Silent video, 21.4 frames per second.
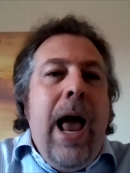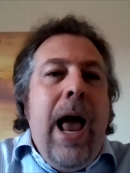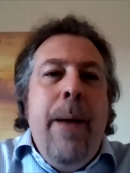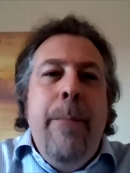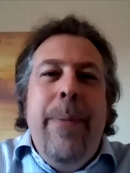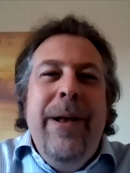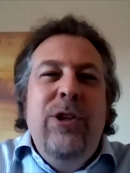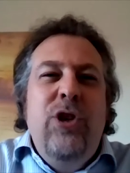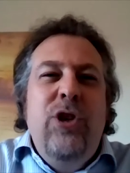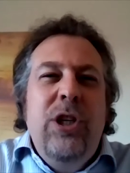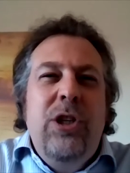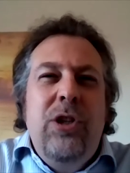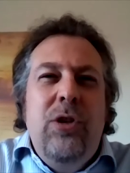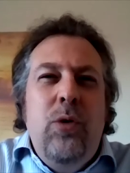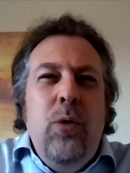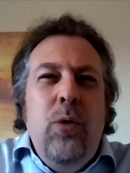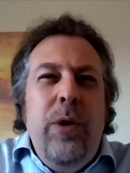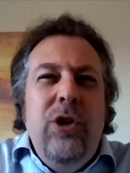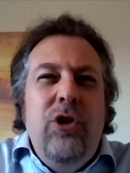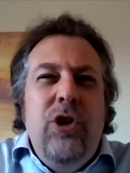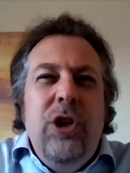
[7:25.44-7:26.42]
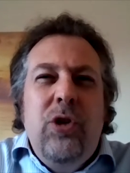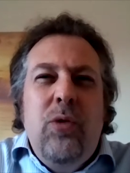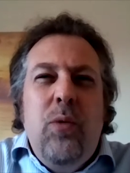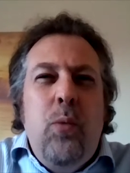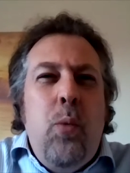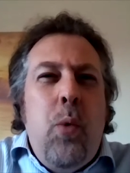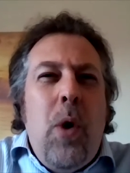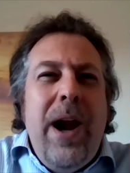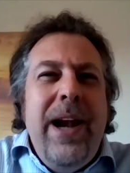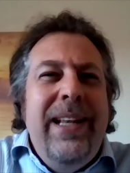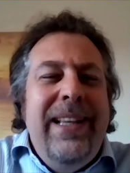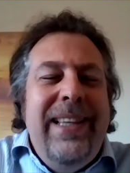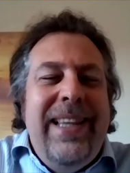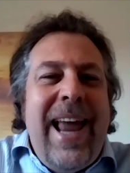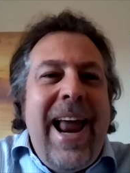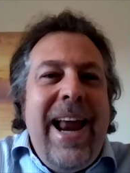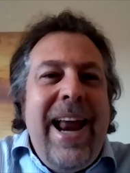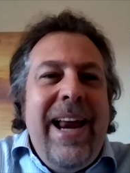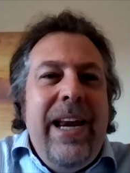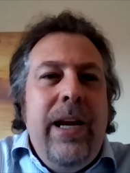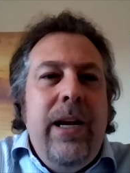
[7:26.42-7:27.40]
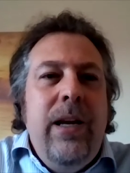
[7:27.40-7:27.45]
And by just doing just one
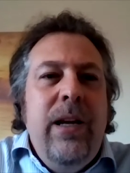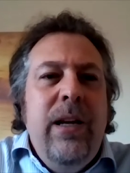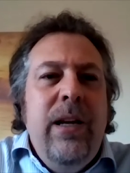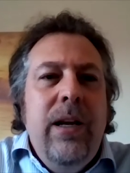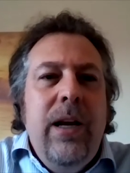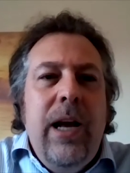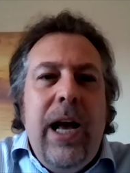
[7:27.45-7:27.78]
day,